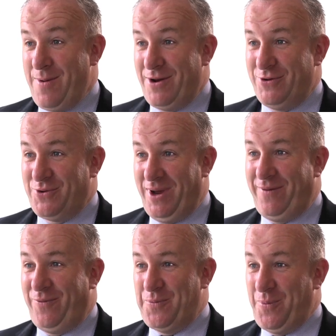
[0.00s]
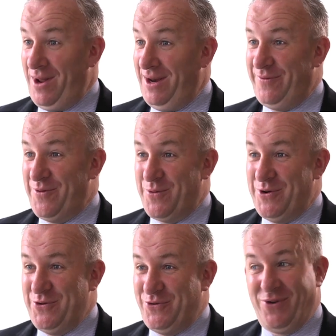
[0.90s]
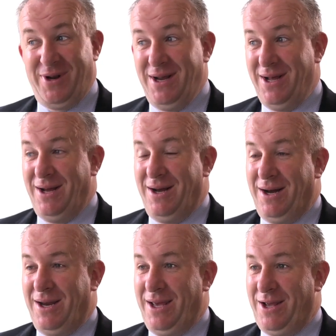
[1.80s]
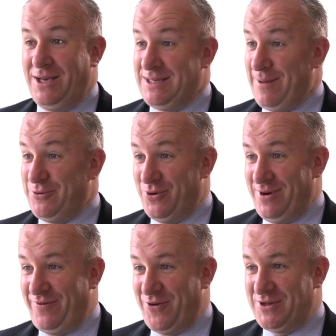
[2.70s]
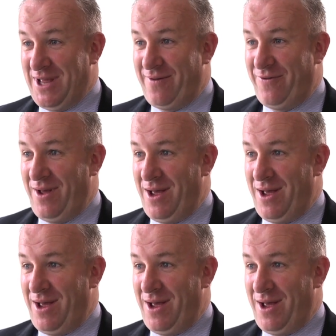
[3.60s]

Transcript: man, it was great football. If you were a neutral, I think I slept during the first half.